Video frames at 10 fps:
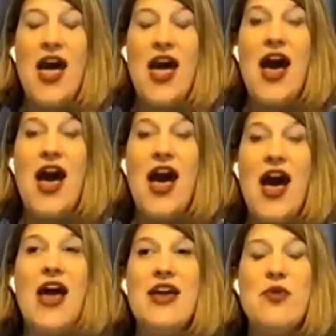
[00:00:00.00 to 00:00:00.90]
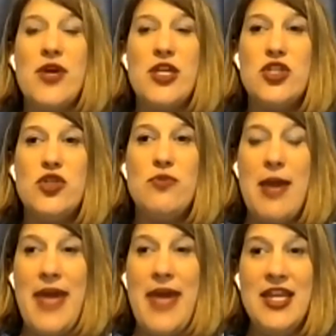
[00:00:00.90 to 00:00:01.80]
I am going to make
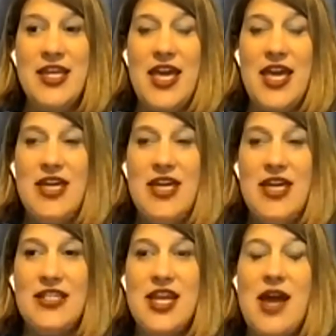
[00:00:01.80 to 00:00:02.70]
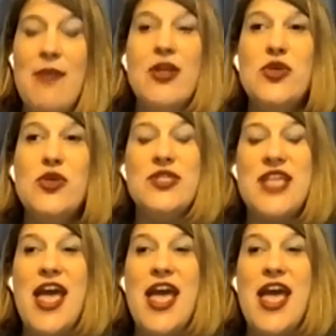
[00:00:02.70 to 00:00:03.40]
pancakes and I'm going to use